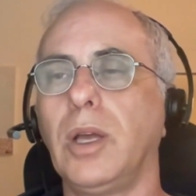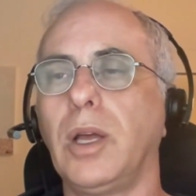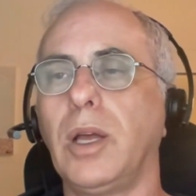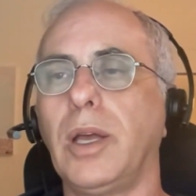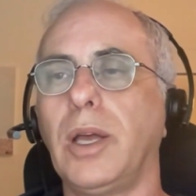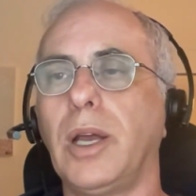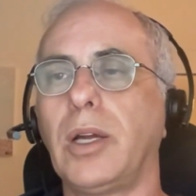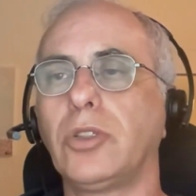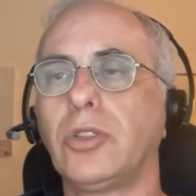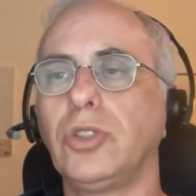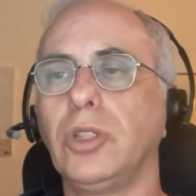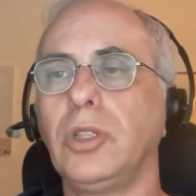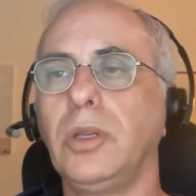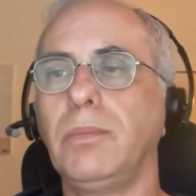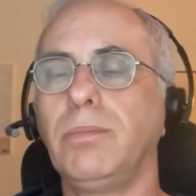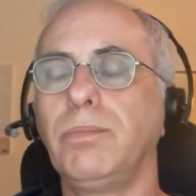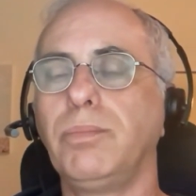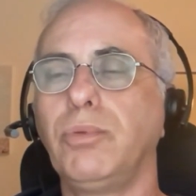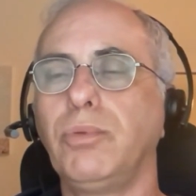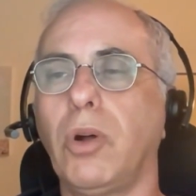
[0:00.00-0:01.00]
I
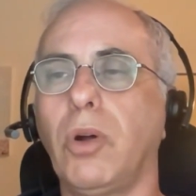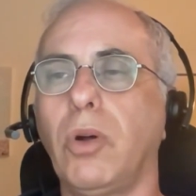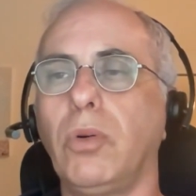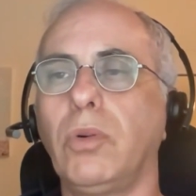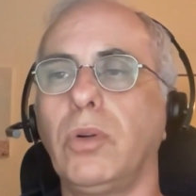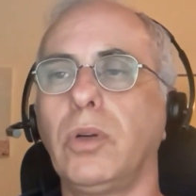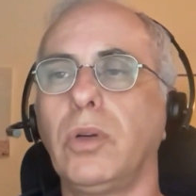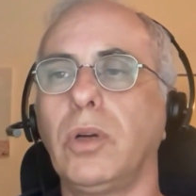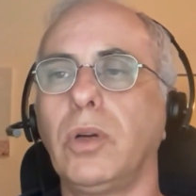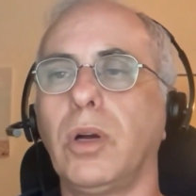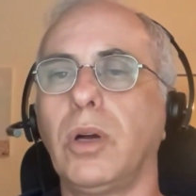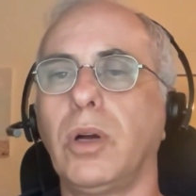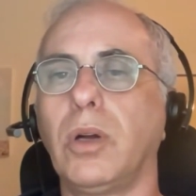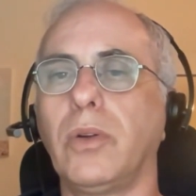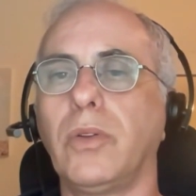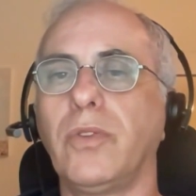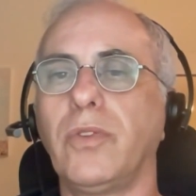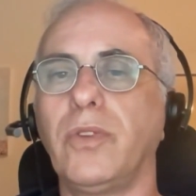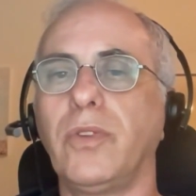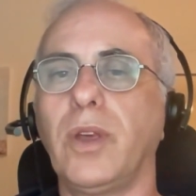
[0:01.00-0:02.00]
actually broke
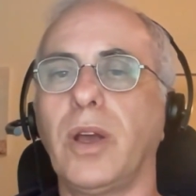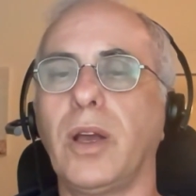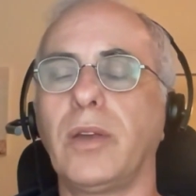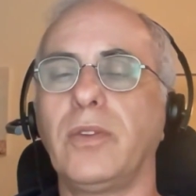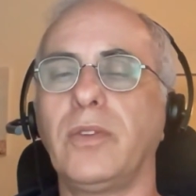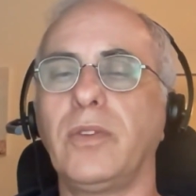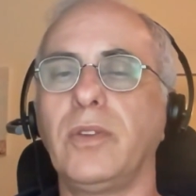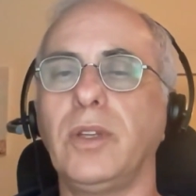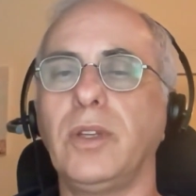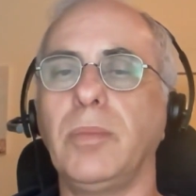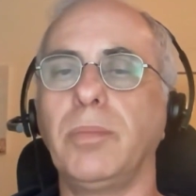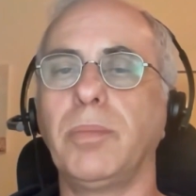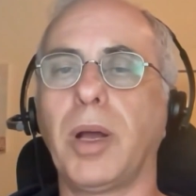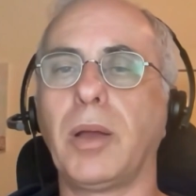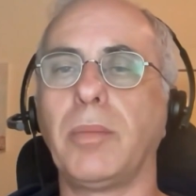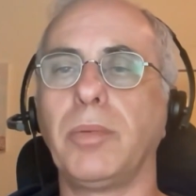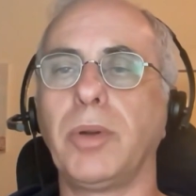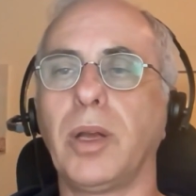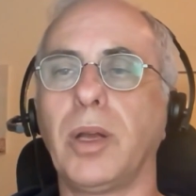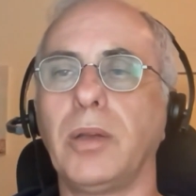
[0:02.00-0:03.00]
our CI/CD
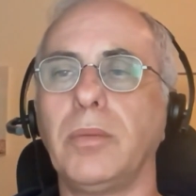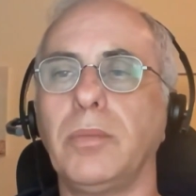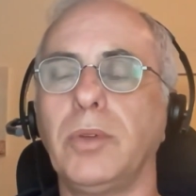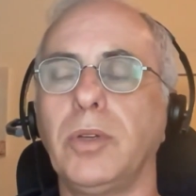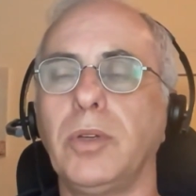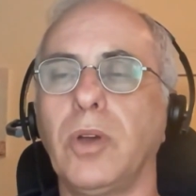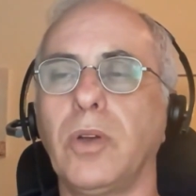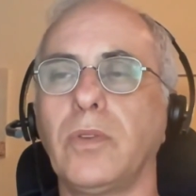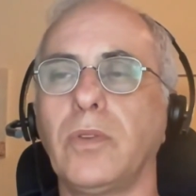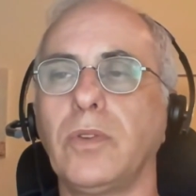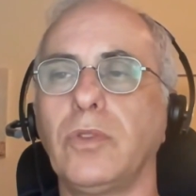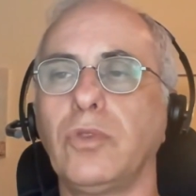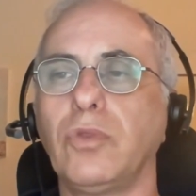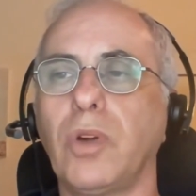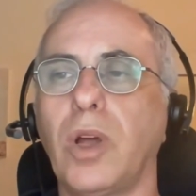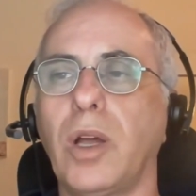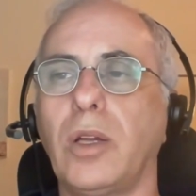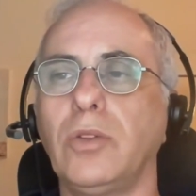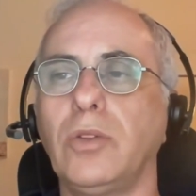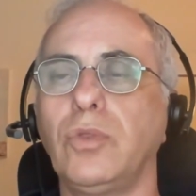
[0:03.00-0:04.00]
pipeline because it
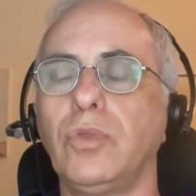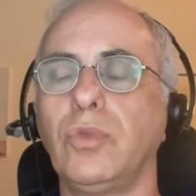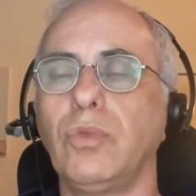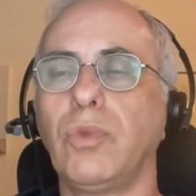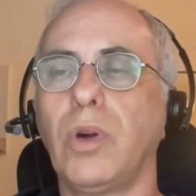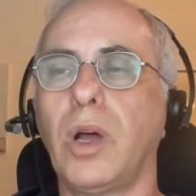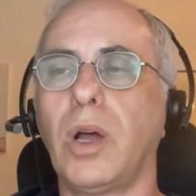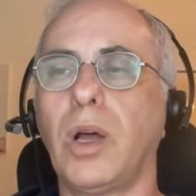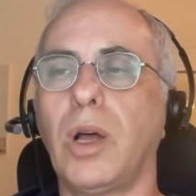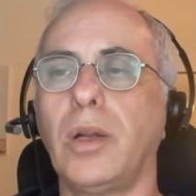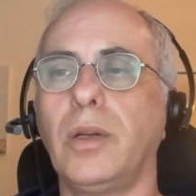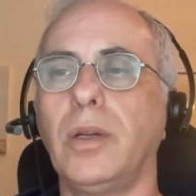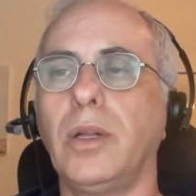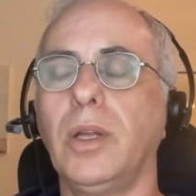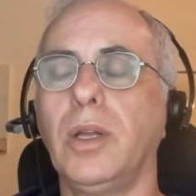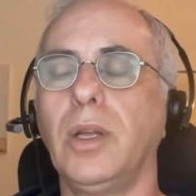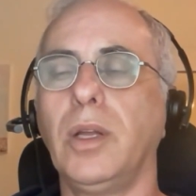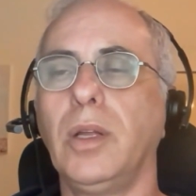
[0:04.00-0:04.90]
tried to run